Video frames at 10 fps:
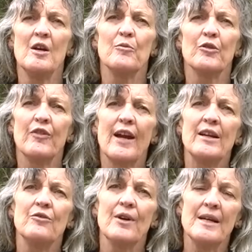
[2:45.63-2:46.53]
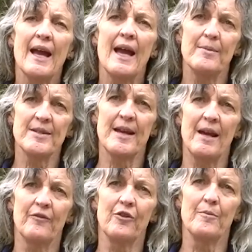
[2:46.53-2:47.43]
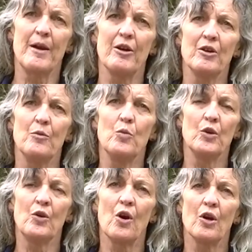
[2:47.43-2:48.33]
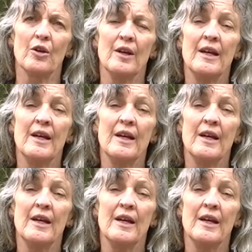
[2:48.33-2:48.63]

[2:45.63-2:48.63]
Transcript: provide great habitat for American woodcock